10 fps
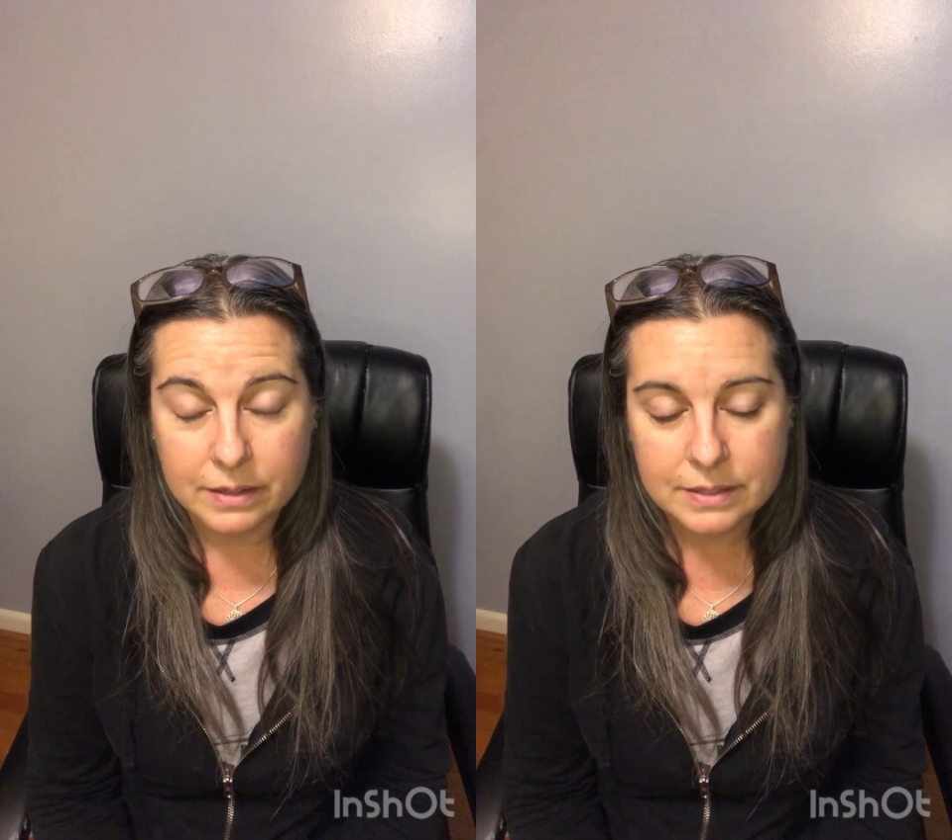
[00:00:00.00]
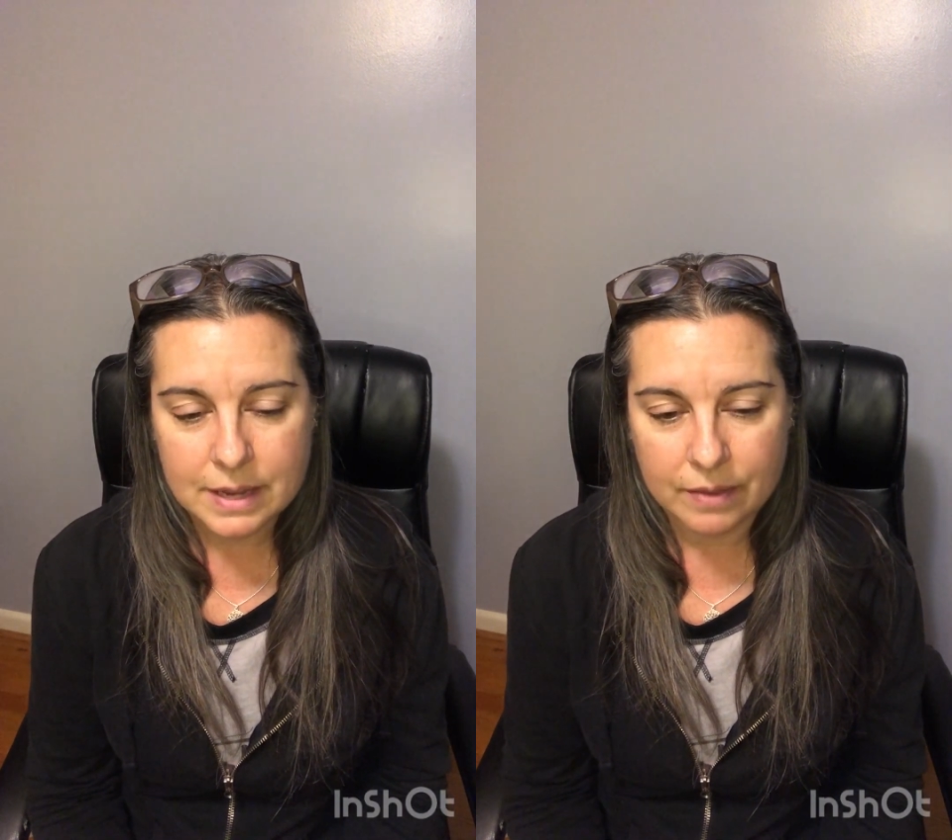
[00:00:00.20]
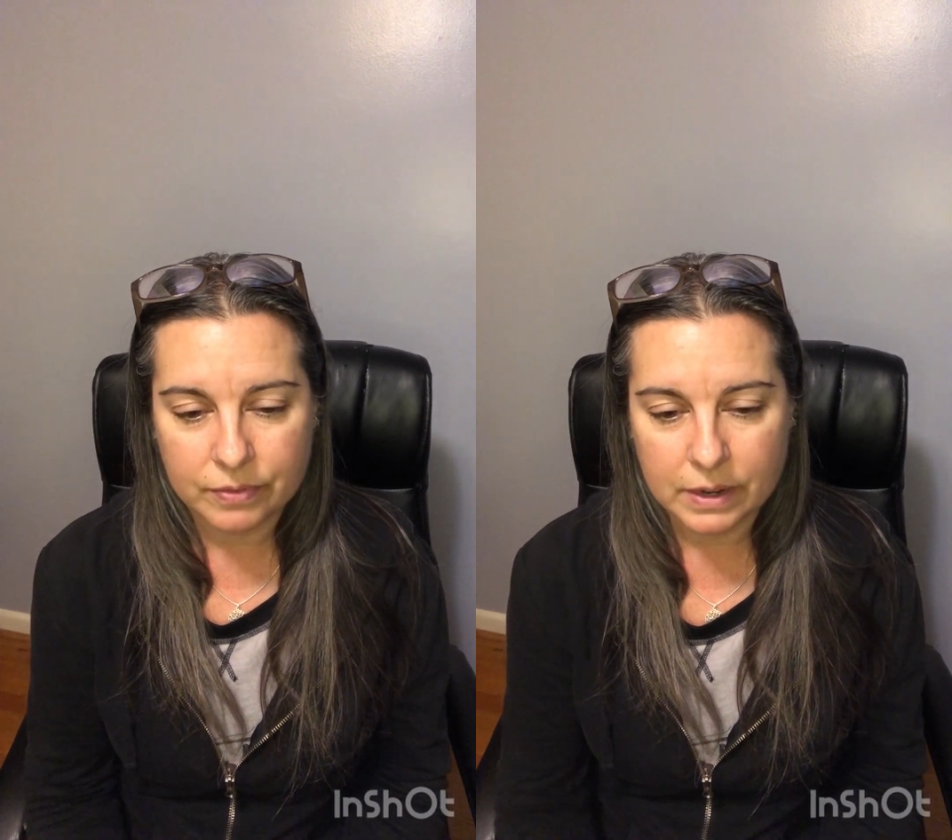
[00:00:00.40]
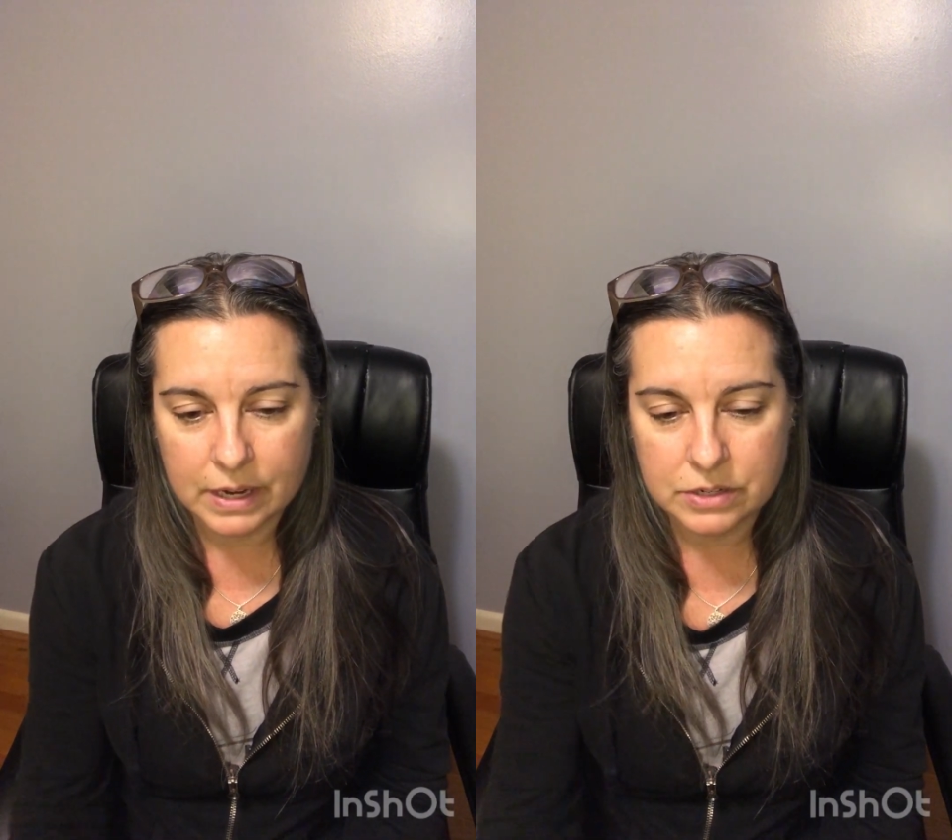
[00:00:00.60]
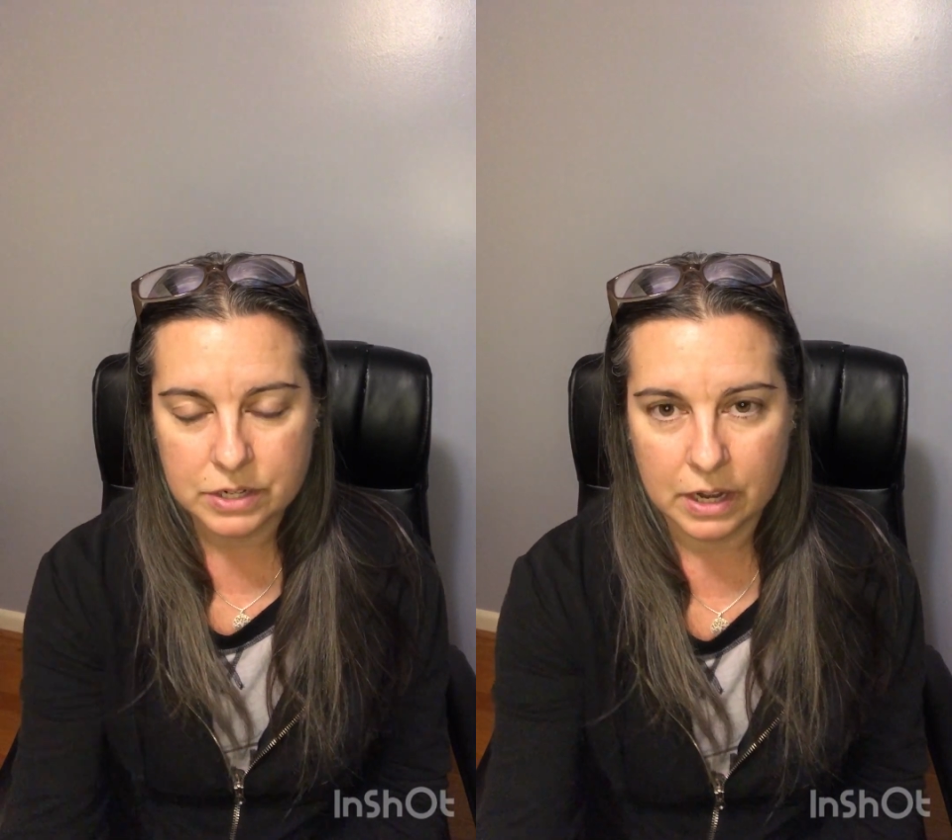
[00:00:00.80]

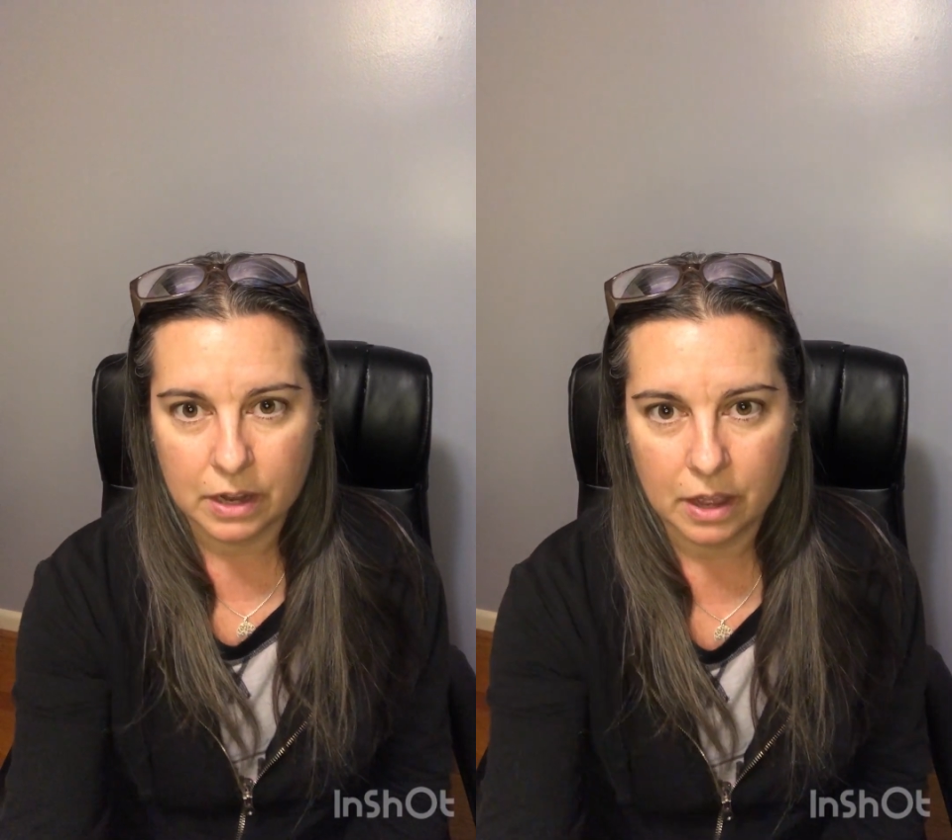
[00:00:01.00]
definition